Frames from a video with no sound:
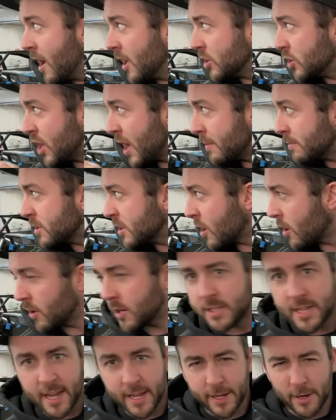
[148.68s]
James is starting
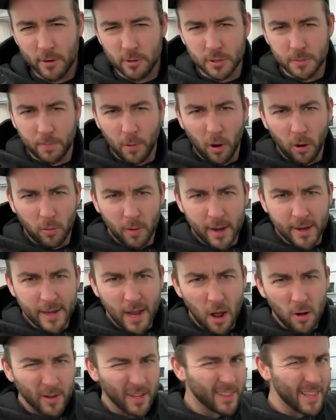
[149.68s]
to take yours apart right
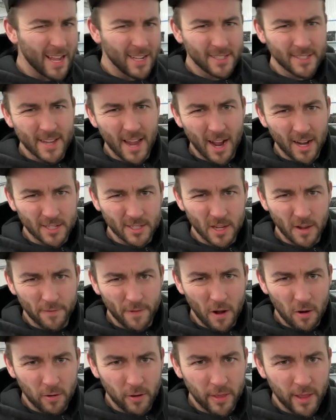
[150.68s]
now, get that stock stuff
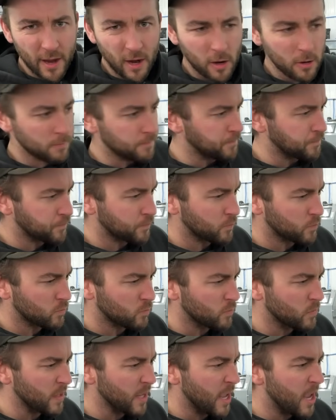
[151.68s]
out of there.
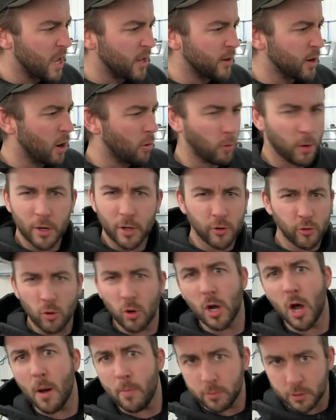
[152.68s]
And we're going to do
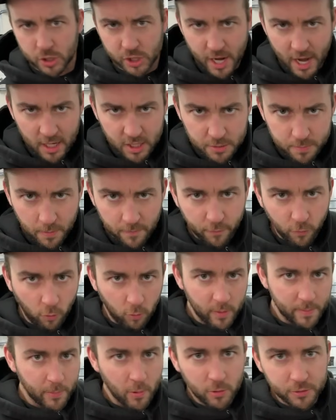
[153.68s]
a couple checks before
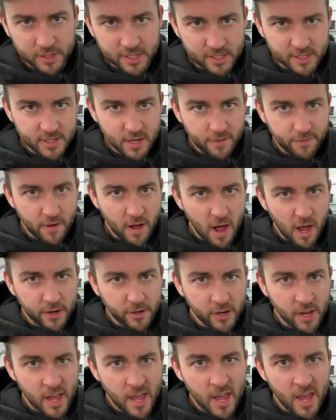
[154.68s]
we bolt this stuff on.
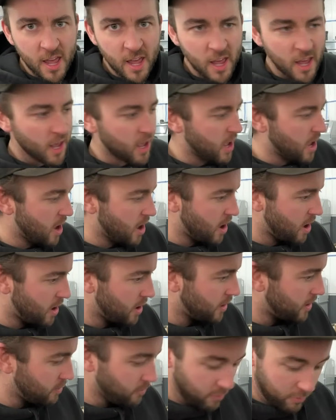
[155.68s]

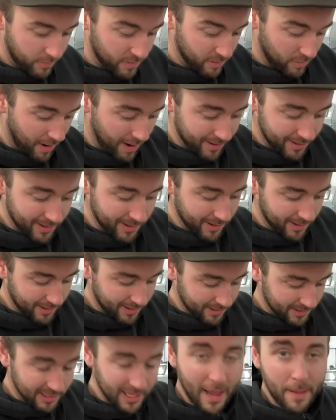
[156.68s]
And we'll be ready
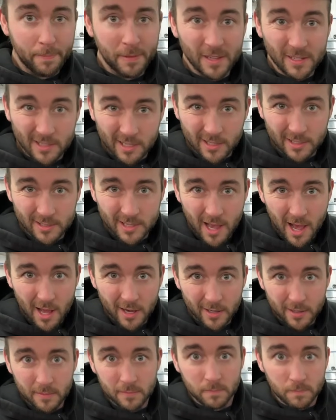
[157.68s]
to slap these things
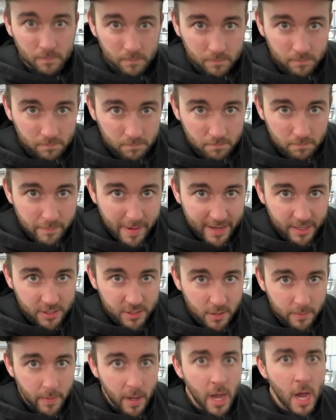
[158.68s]
on and make
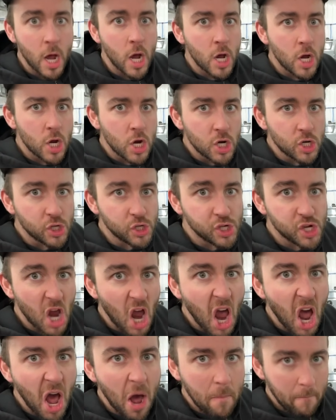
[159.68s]
some
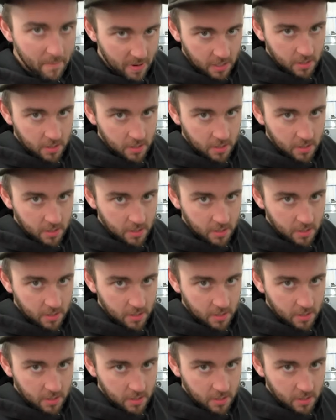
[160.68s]
jam.